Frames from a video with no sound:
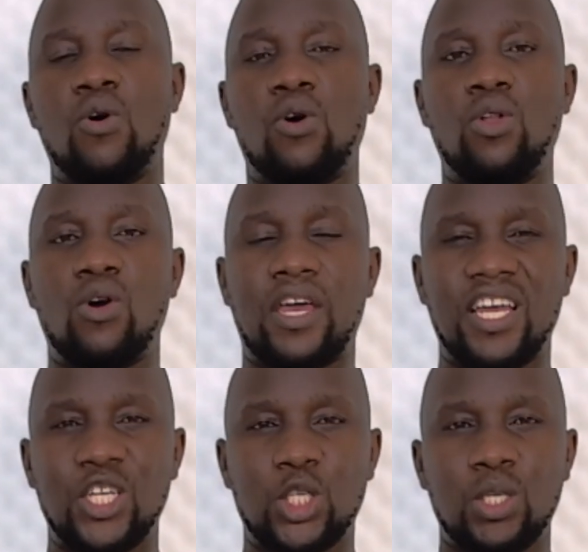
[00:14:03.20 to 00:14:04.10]
or
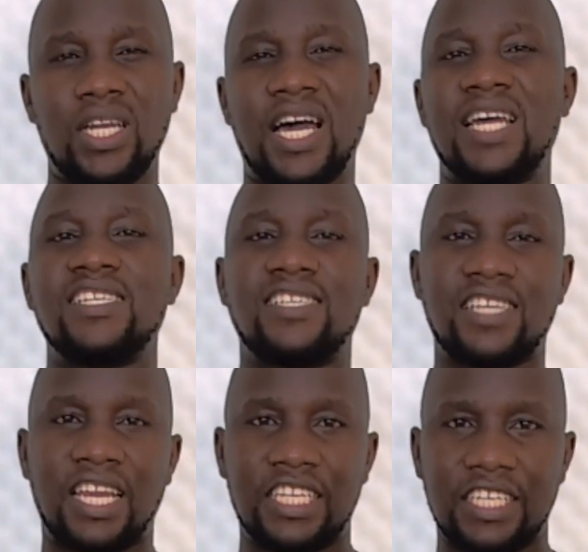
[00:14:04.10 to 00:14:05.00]
location and
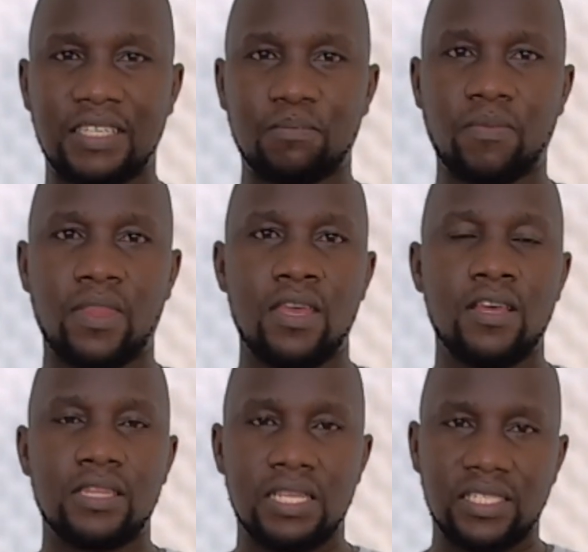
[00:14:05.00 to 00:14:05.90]
setting.
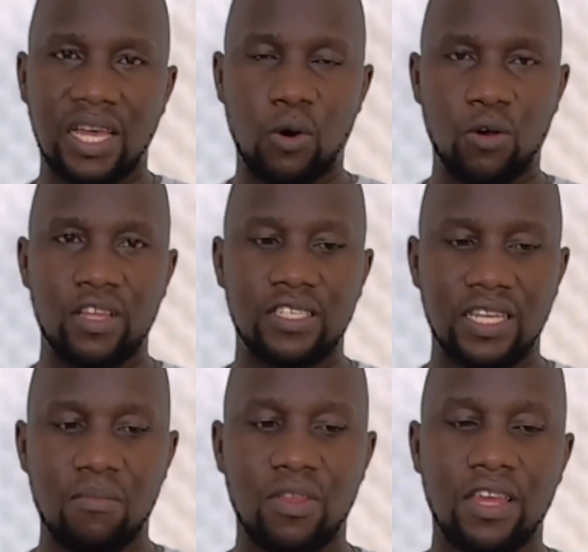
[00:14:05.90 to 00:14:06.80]
These are all the
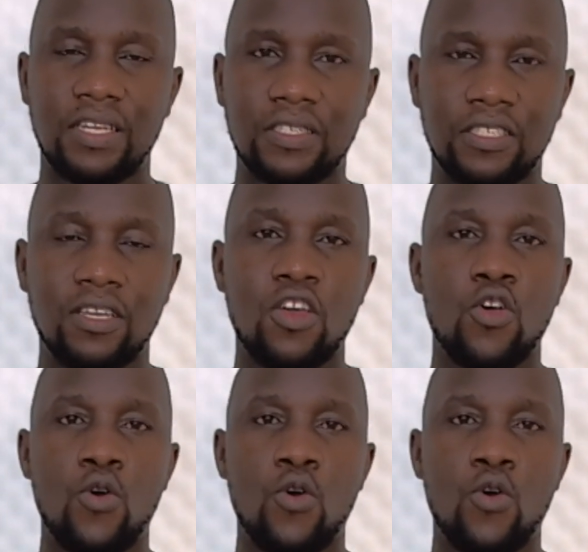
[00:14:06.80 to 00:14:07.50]
same things.